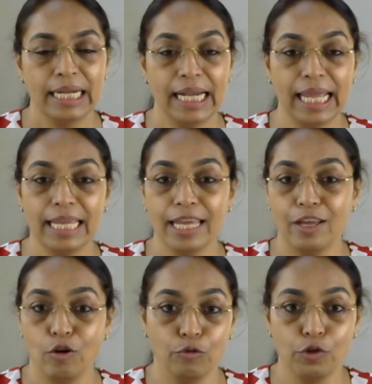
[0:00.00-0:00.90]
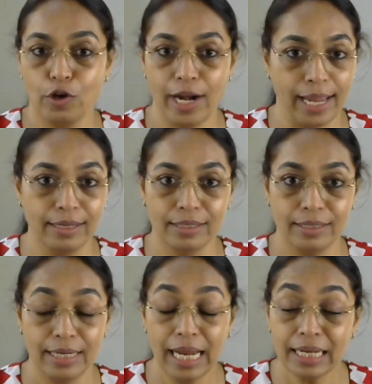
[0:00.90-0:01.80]
Take care of your
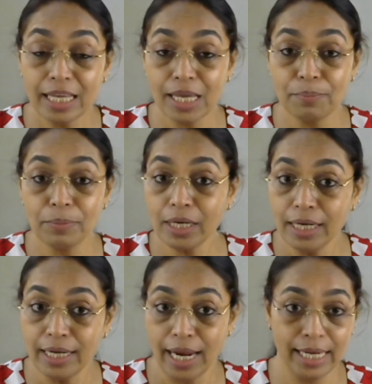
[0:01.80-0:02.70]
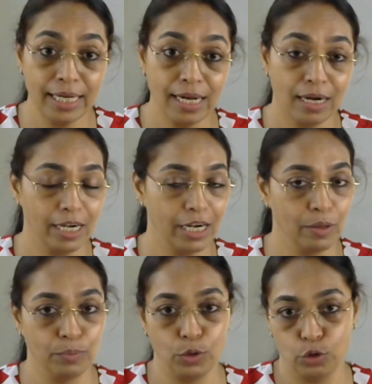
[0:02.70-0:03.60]
anger and keep a light-hearted
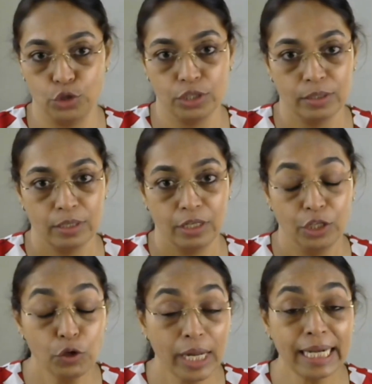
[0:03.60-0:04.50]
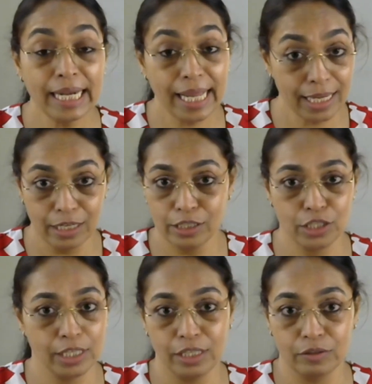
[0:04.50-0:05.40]
approach. You can take
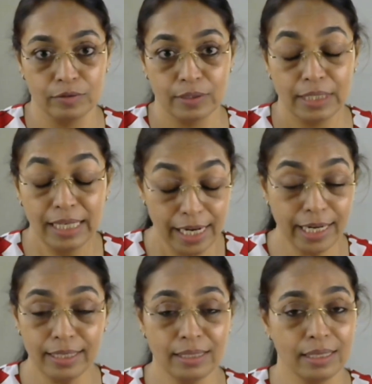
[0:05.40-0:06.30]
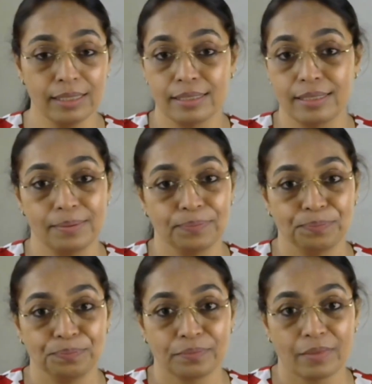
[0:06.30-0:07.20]
initiative, lead things,
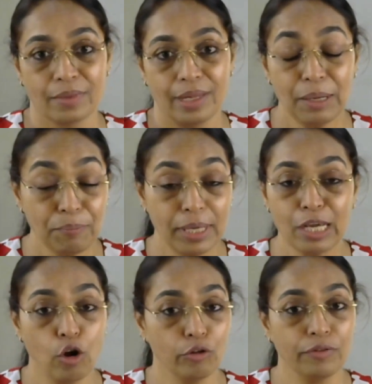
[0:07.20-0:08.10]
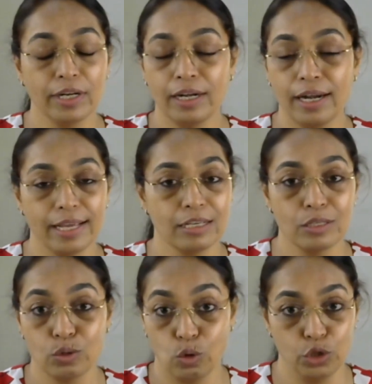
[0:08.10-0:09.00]
and be confident like a
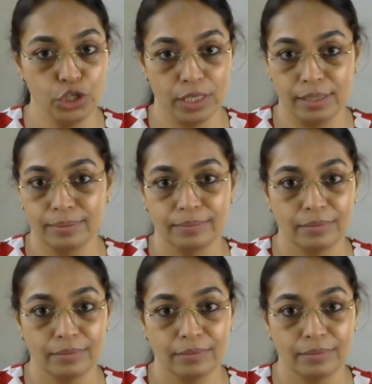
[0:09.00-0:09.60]
soldier.